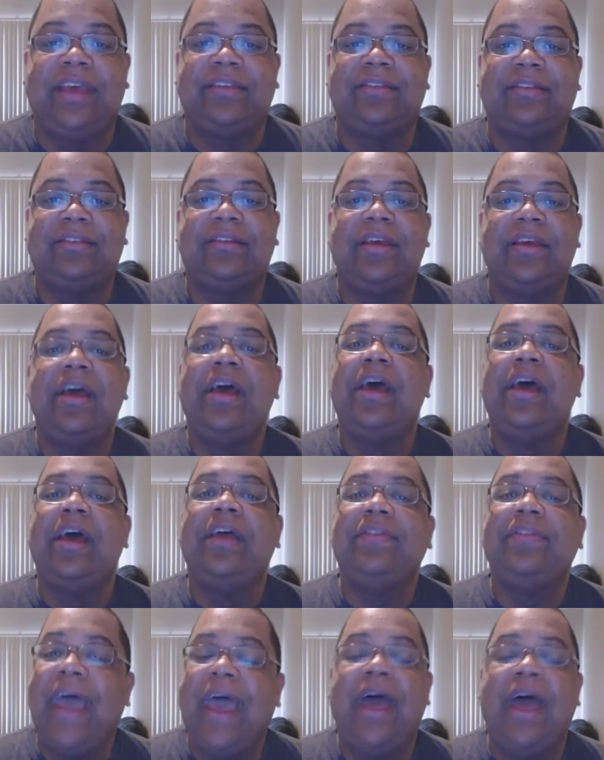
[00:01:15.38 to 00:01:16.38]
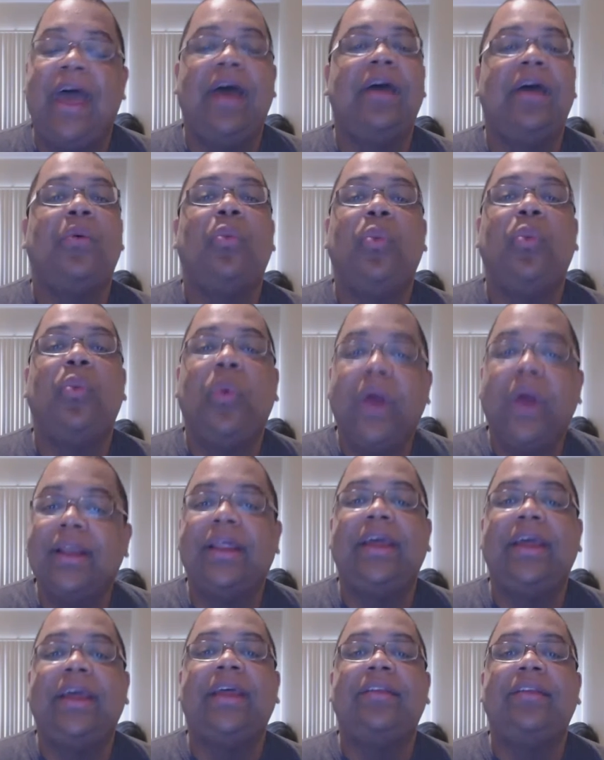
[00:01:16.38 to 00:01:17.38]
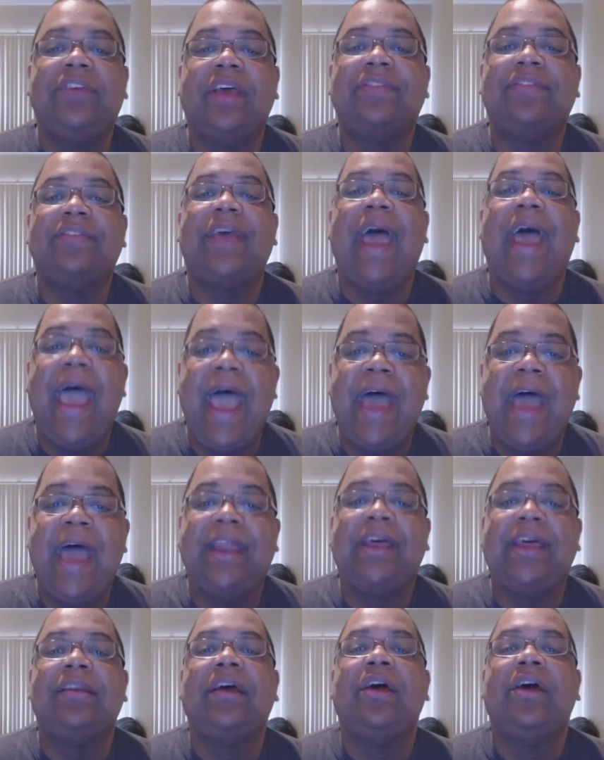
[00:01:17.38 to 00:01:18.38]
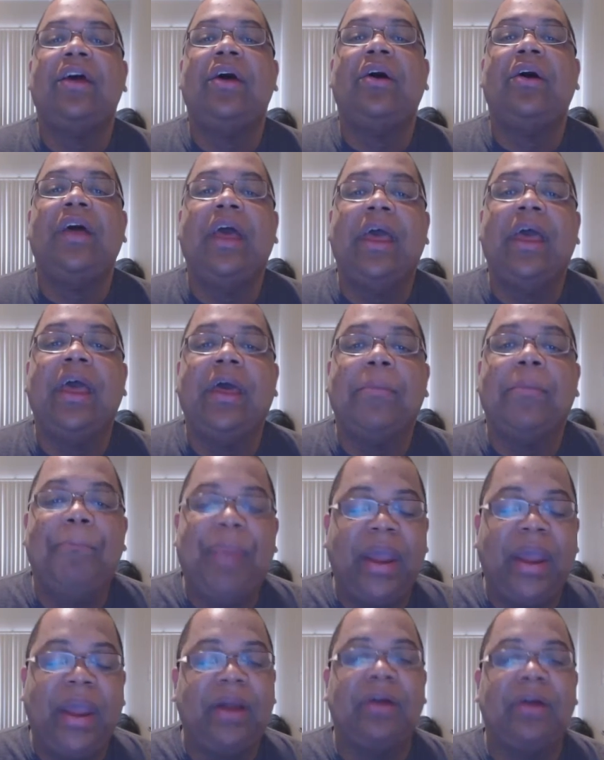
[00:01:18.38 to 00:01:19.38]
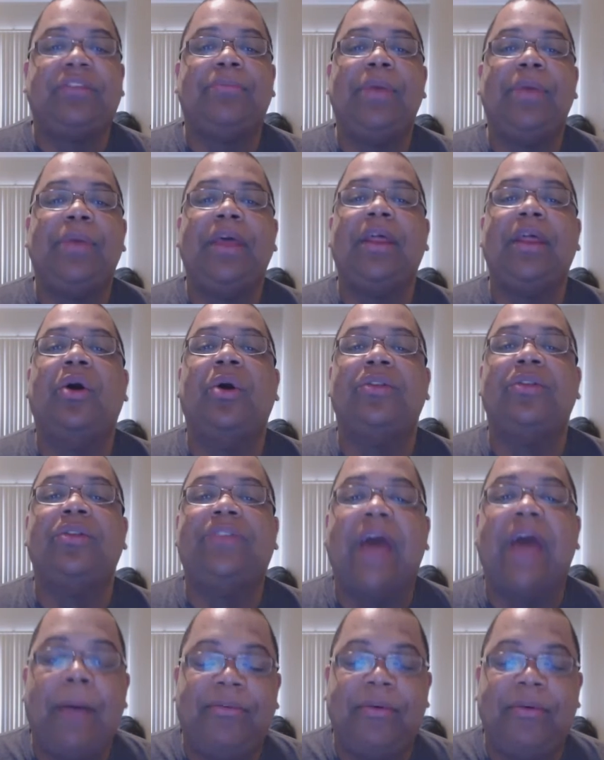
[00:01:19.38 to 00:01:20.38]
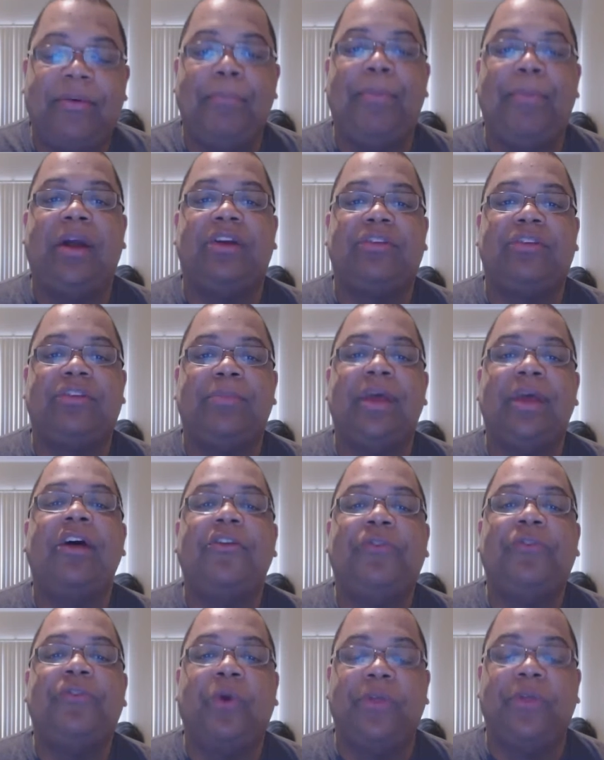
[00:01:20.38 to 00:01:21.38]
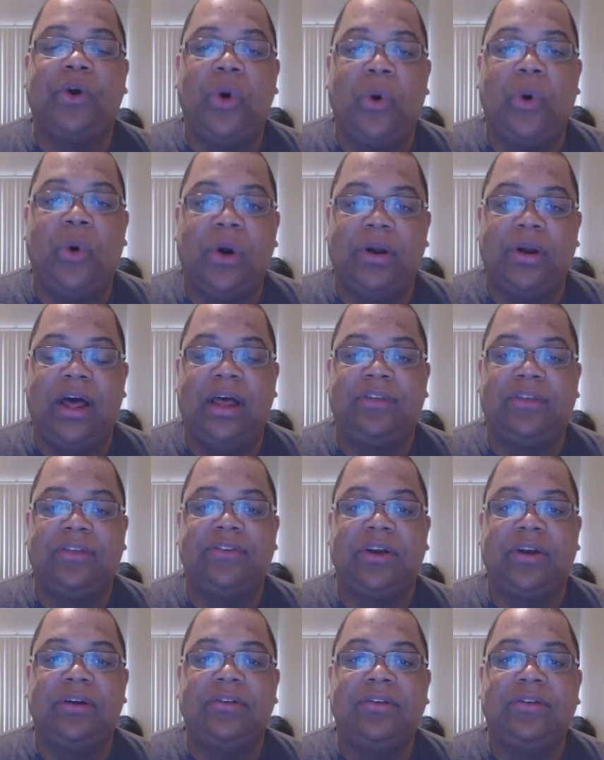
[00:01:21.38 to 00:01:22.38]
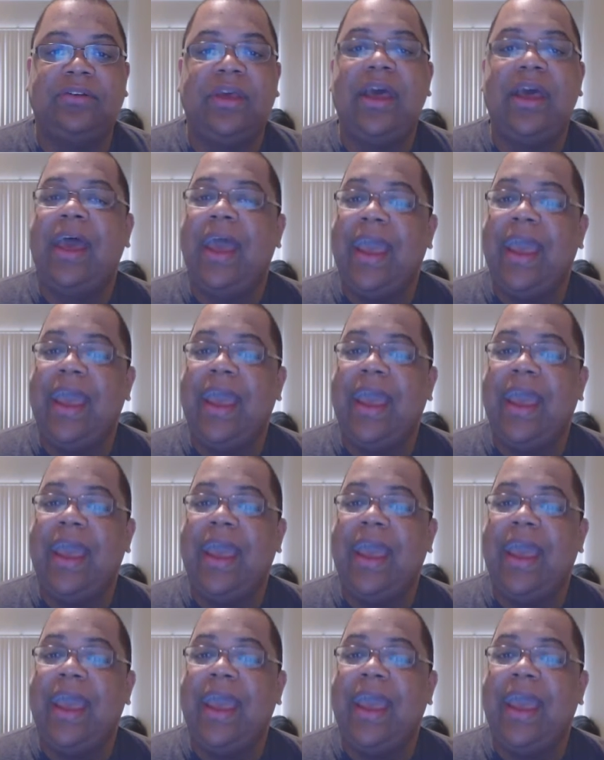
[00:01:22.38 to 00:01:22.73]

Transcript: six that really just added embarrassment on top of embarrassment for the Cornhuskers.